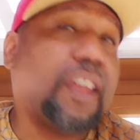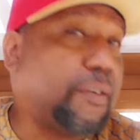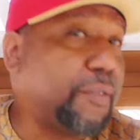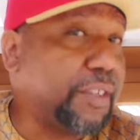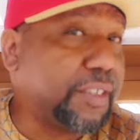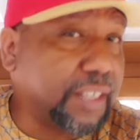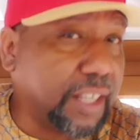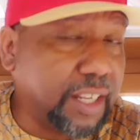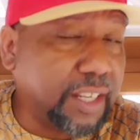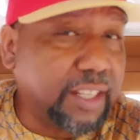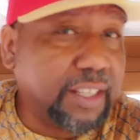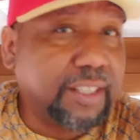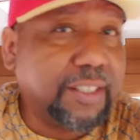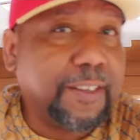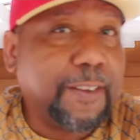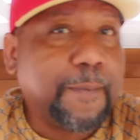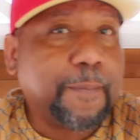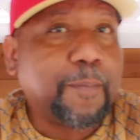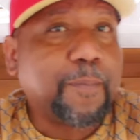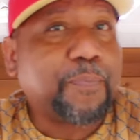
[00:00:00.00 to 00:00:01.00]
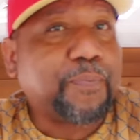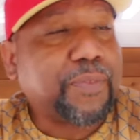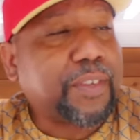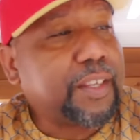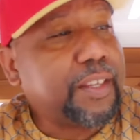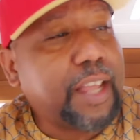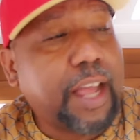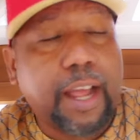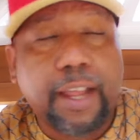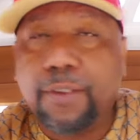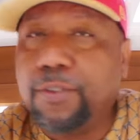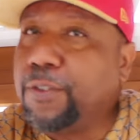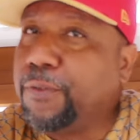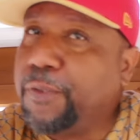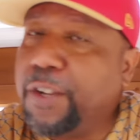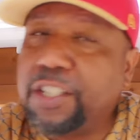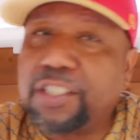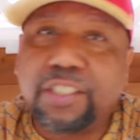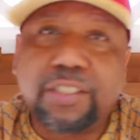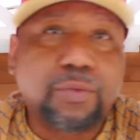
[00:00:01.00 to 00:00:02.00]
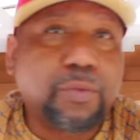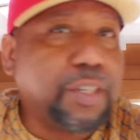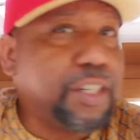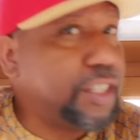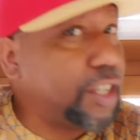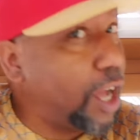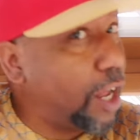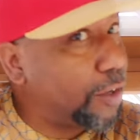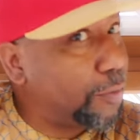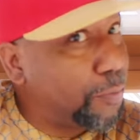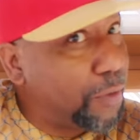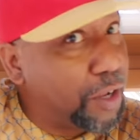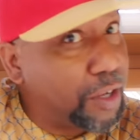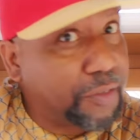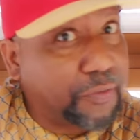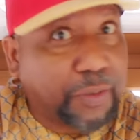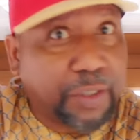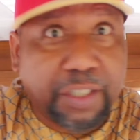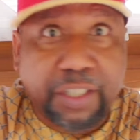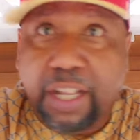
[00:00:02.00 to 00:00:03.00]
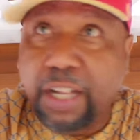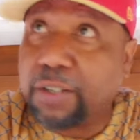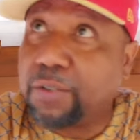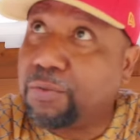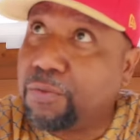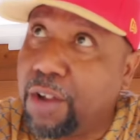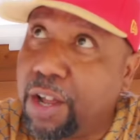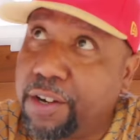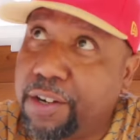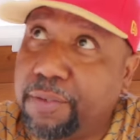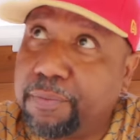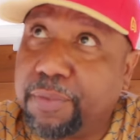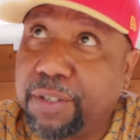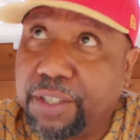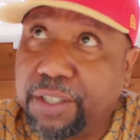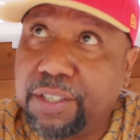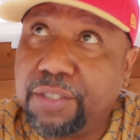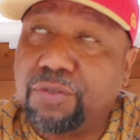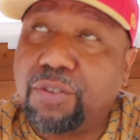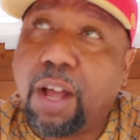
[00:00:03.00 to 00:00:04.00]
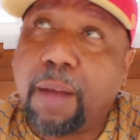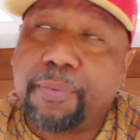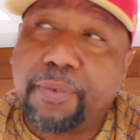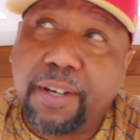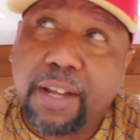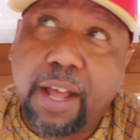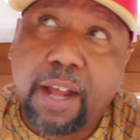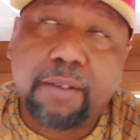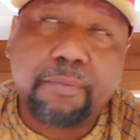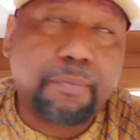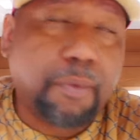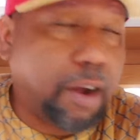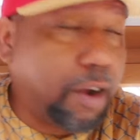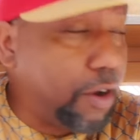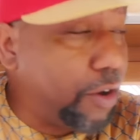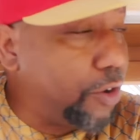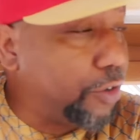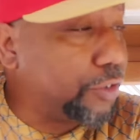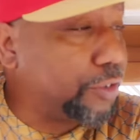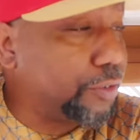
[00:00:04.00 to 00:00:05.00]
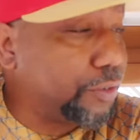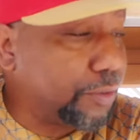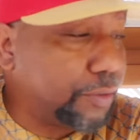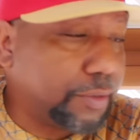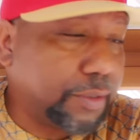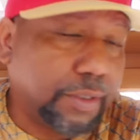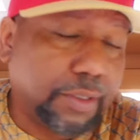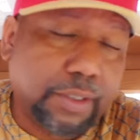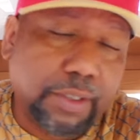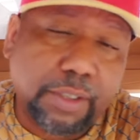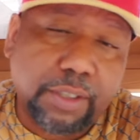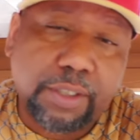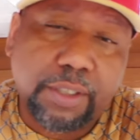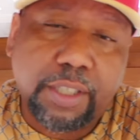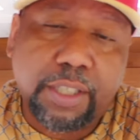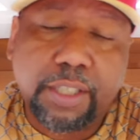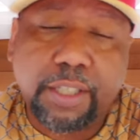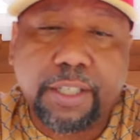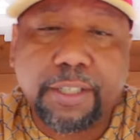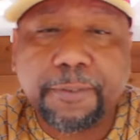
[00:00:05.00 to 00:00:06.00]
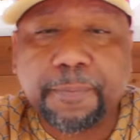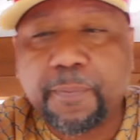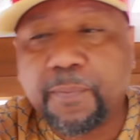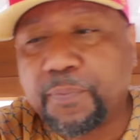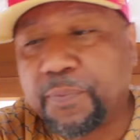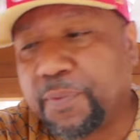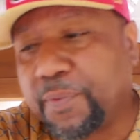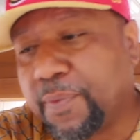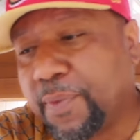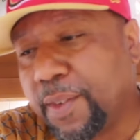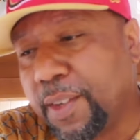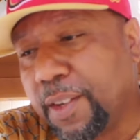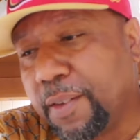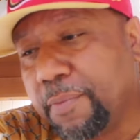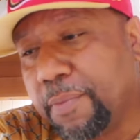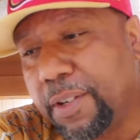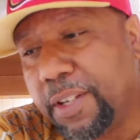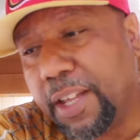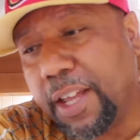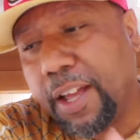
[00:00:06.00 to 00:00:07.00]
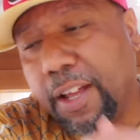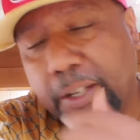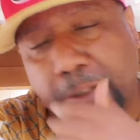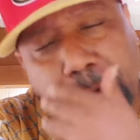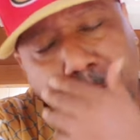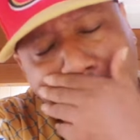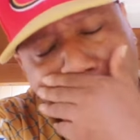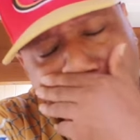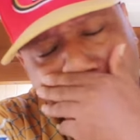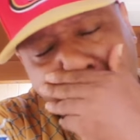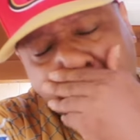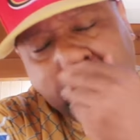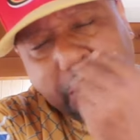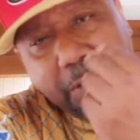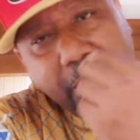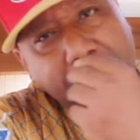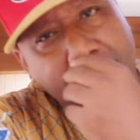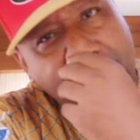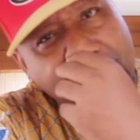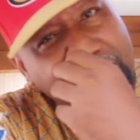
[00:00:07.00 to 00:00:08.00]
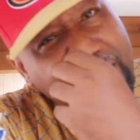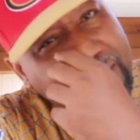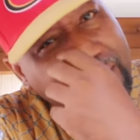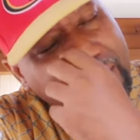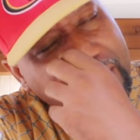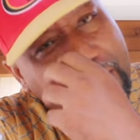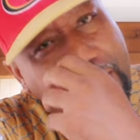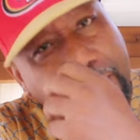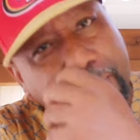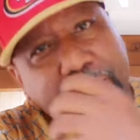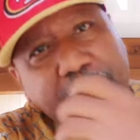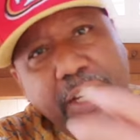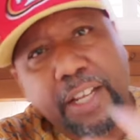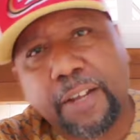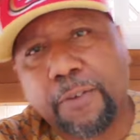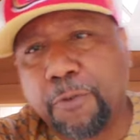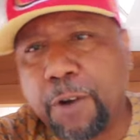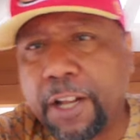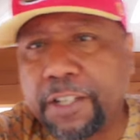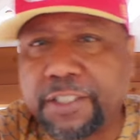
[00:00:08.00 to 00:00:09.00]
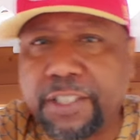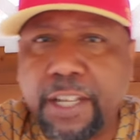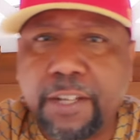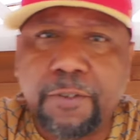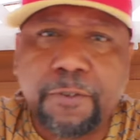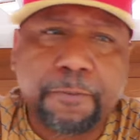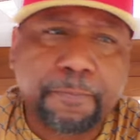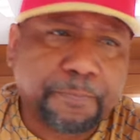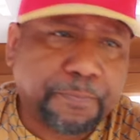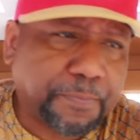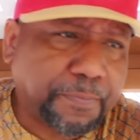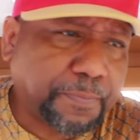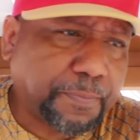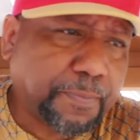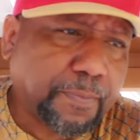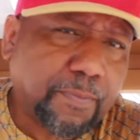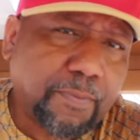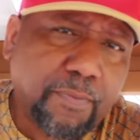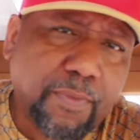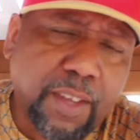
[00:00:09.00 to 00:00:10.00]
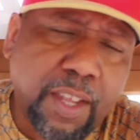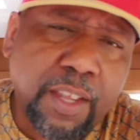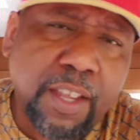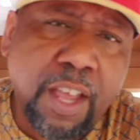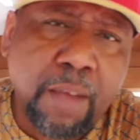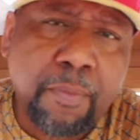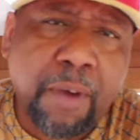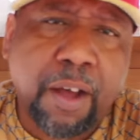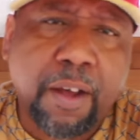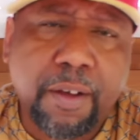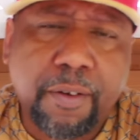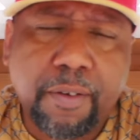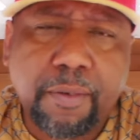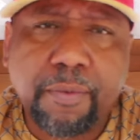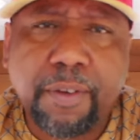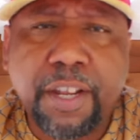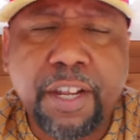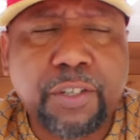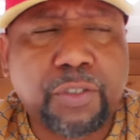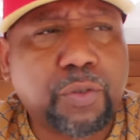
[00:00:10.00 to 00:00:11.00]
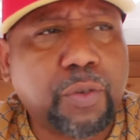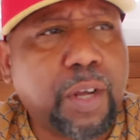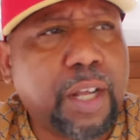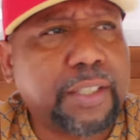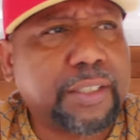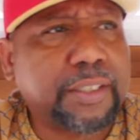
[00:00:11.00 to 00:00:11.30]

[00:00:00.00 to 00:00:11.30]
everything. Now, he was vicious when he caught the motherfucker and got the running, but he dropped a lot of balls. He did. But yeah, so I met T.O. Like I'm saying, when I tell you in my intro, I